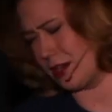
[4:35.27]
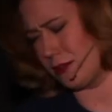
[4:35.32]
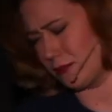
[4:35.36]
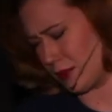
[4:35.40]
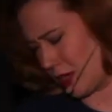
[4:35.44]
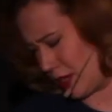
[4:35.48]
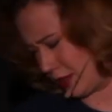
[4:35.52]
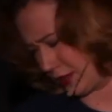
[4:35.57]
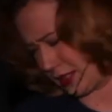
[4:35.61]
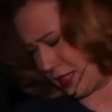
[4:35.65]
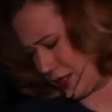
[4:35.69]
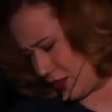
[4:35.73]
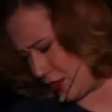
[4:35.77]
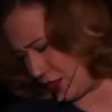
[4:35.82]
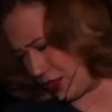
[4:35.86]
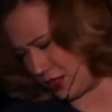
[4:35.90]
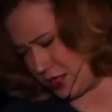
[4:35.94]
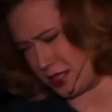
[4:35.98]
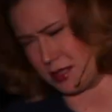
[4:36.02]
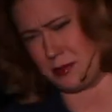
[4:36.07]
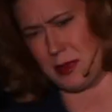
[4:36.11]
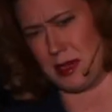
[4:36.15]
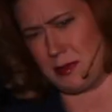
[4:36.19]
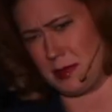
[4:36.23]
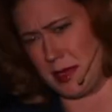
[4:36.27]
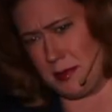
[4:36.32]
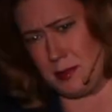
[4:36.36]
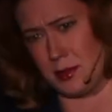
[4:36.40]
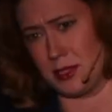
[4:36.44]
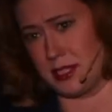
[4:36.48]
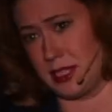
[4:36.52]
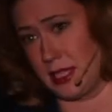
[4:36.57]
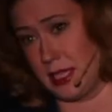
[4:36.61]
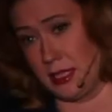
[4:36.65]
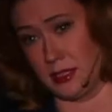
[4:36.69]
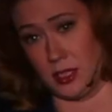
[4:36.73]
wrong. That's just the way people
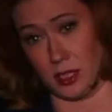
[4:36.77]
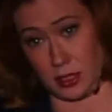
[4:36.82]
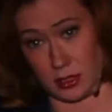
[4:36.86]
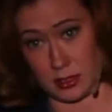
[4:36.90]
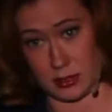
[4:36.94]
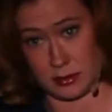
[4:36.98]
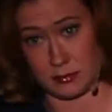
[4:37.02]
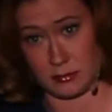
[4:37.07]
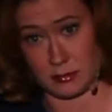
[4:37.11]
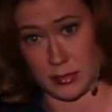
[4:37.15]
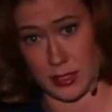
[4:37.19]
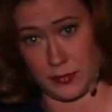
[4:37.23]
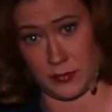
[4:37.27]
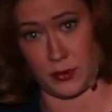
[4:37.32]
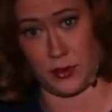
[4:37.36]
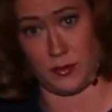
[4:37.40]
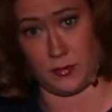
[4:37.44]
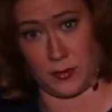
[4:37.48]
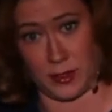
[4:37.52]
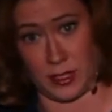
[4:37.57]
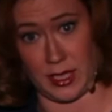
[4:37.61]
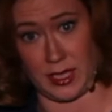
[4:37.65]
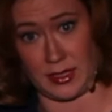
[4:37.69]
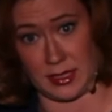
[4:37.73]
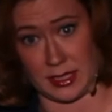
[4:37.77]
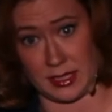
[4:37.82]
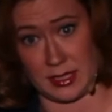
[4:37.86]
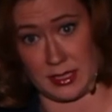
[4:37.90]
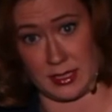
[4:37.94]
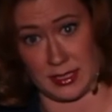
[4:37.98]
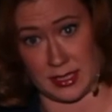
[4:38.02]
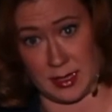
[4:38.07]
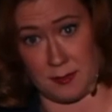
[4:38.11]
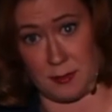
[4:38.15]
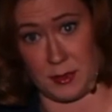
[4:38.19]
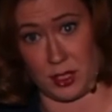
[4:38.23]
did it. Look, if you feel like this is
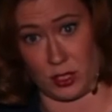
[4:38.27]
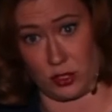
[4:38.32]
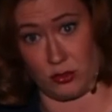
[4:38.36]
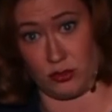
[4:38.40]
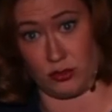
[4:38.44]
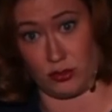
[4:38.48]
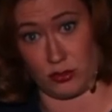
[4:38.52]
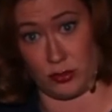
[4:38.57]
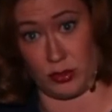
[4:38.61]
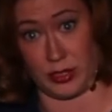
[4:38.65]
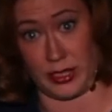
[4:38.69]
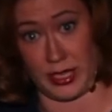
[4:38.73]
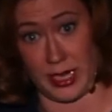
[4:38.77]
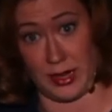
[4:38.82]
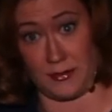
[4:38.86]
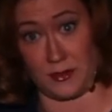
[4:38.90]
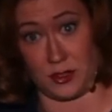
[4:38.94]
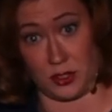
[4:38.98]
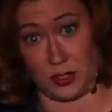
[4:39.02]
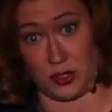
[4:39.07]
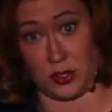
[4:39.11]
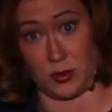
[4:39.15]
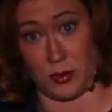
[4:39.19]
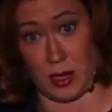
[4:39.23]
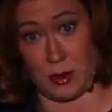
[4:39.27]
something you truly have to do,